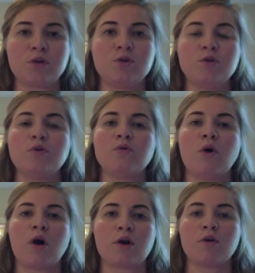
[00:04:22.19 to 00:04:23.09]
who
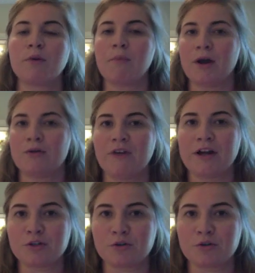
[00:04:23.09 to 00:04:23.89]
are on a modified